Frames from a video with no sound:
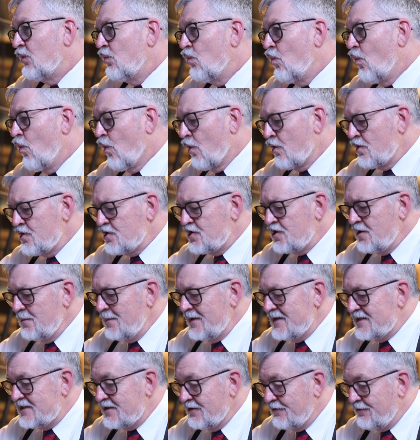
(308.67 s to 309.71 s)
award
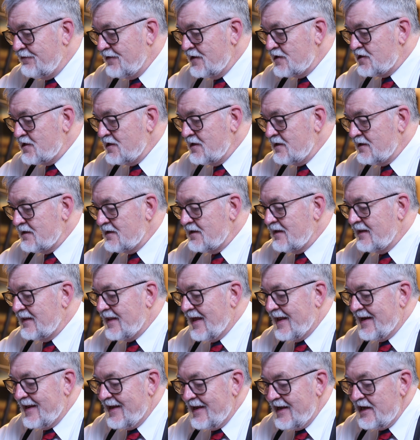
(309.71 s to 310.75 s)
should be
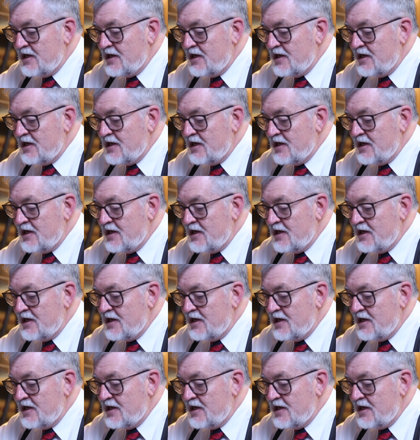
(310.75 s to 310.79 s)
sufficient that